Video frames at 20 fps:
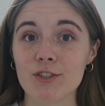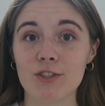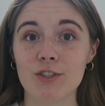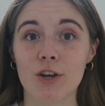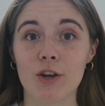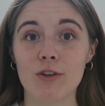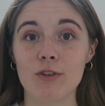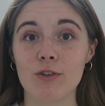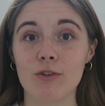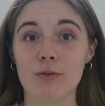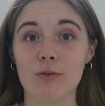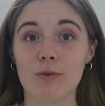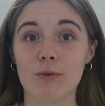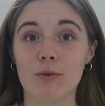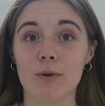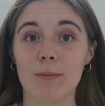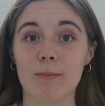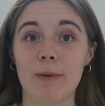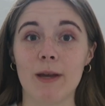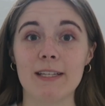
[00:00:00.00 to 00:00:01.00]
so
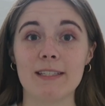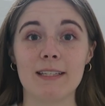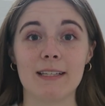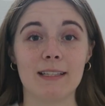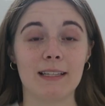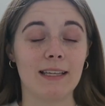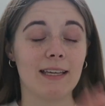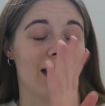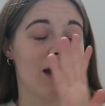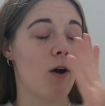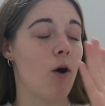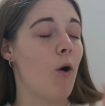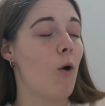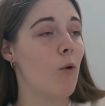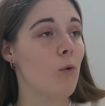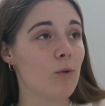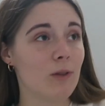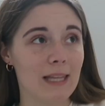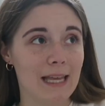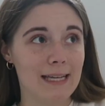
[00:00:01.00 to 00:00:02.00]
you basically get a
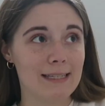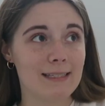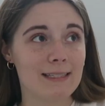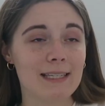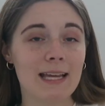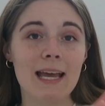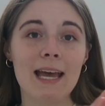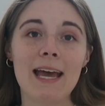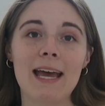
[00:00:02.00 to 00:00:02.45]
whole list